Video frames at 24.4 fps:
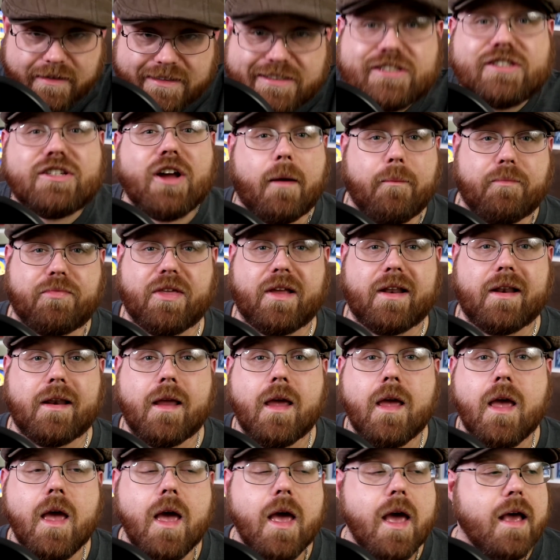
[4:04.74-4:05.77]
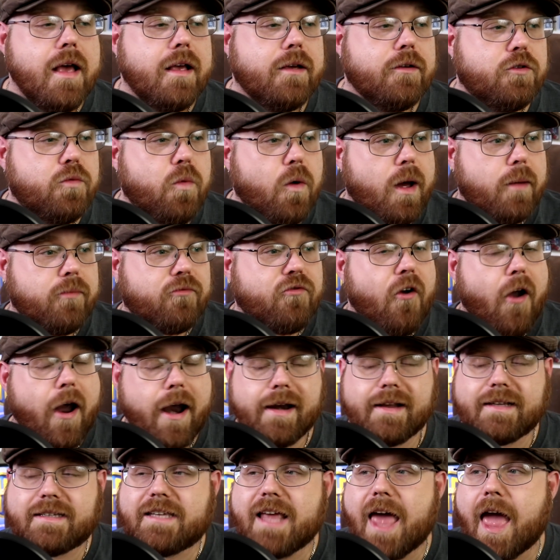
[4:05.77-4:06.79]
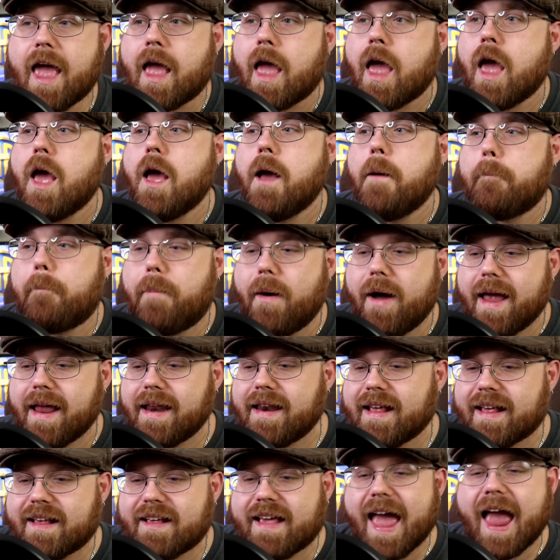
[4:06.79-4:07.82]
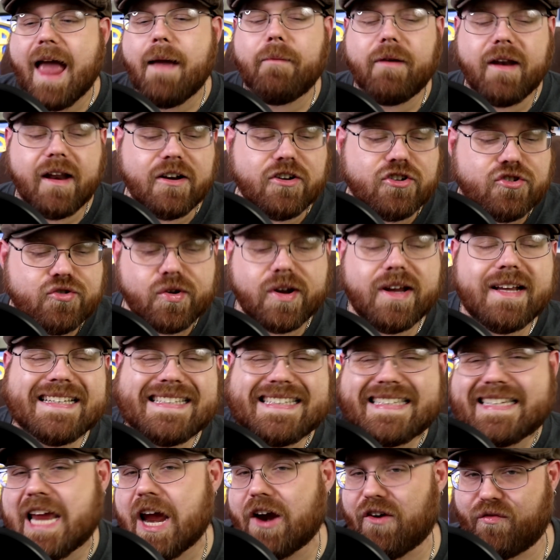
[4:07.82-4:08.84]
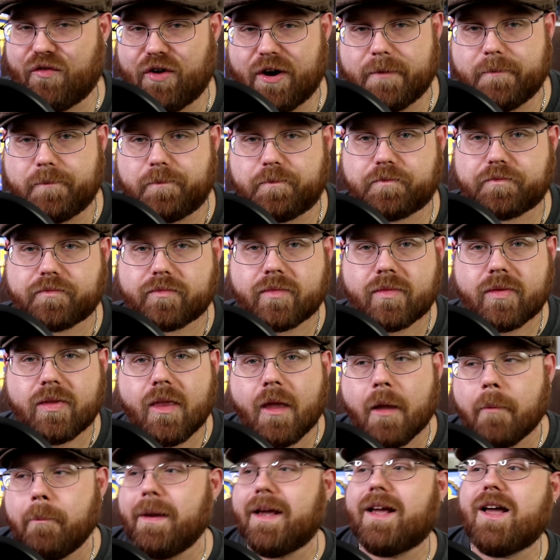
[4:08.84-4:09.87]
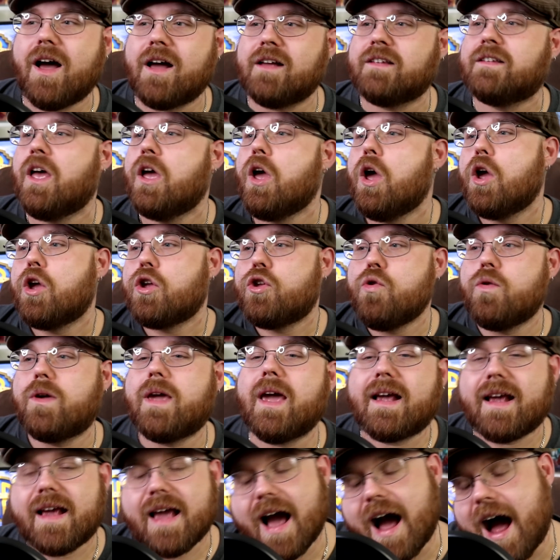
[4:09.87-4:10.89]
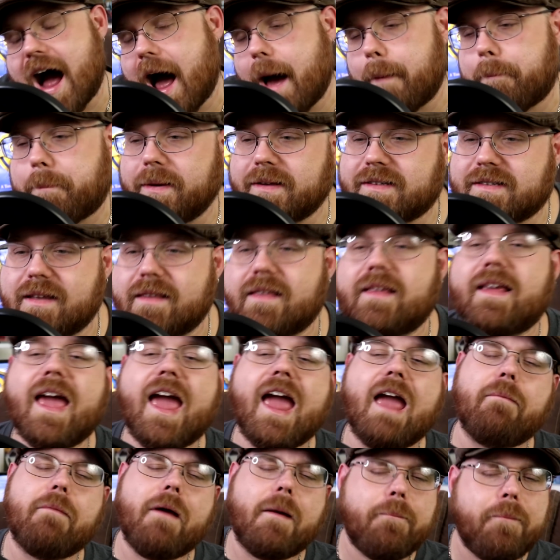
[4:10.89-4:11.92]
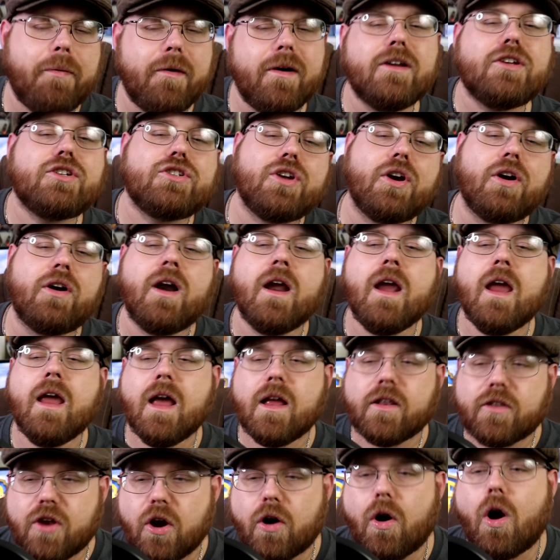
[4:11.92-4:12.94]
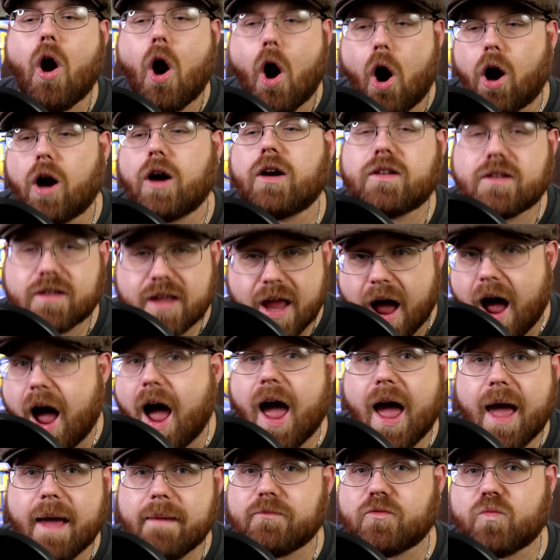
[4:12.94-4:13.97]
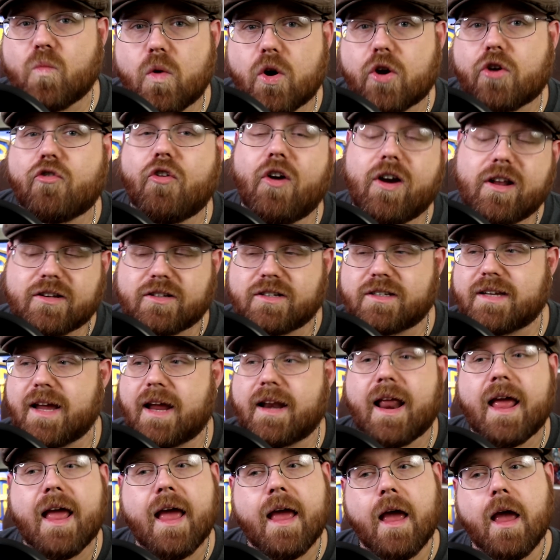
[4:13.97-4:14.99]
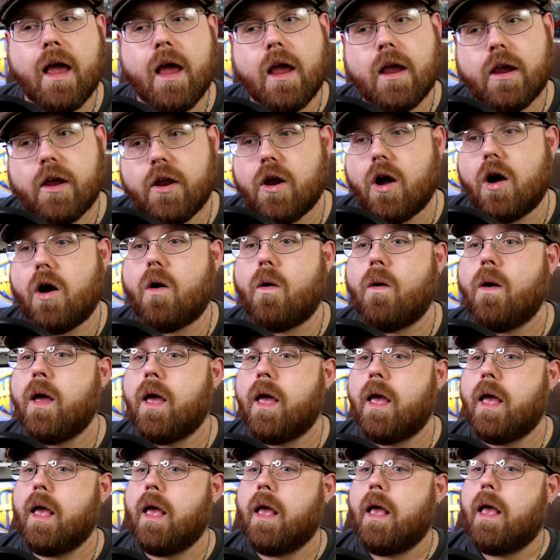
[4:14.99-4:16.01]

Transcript: on something, is what I'm trying to say. But in the gaming industry, it's different. Because you get copies of the game. I'm pretty sure there are times where critics are saying, you know,